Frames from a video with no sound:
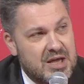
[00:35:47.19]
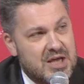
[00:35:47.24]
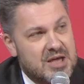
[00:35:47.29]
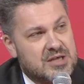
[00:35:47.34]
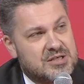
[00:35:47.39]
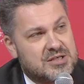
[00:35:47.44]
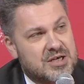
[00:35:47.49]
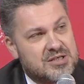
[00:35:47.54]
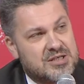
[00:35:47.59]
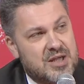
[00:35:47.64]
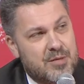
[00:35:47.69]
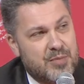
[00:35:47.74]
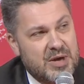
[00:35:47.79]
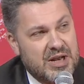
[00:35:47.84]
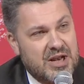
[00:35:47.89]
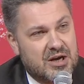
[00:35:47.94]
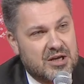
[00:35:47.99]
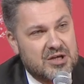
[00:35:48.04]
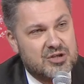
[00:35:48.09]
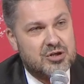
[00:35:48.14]
since the
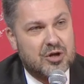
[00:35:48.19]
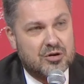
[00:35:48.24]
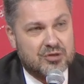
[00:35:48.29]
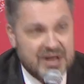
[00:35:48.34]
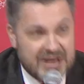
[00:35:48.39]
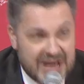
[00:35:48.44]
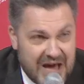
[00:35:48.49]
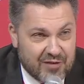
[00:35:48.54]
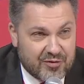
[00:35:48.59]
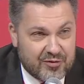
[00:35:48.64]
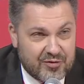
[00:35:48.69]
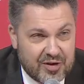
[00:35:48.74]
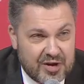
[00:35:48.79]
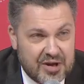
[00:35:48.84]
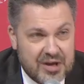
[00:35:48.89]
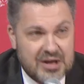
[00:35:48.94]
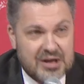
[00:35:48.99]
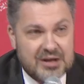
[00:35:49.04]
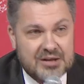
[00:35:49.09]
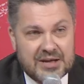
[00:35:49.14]
pillar is not enough,
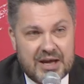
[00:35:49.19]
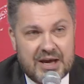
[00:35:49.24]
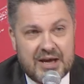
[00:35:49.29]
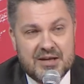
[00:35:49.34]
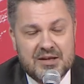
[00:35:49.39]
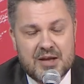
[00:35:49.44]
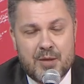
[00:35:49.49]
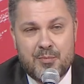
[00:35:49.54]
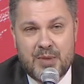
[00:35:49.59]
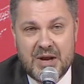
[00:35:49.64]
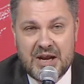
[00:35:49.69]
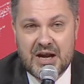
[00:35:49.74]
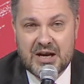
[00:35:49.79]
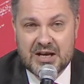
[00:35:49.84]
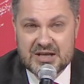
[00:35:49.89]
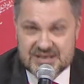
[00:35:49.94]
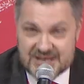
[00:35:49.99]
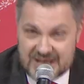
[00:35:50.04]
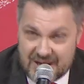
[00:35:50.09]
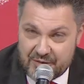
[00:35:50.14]
then the pillar
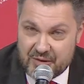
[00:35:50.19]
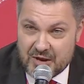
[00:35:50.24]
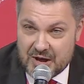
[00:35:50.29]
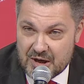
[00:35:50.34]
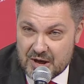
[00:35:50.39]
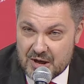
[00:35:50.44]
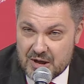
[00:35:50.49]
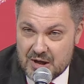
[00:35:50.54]
is nothing.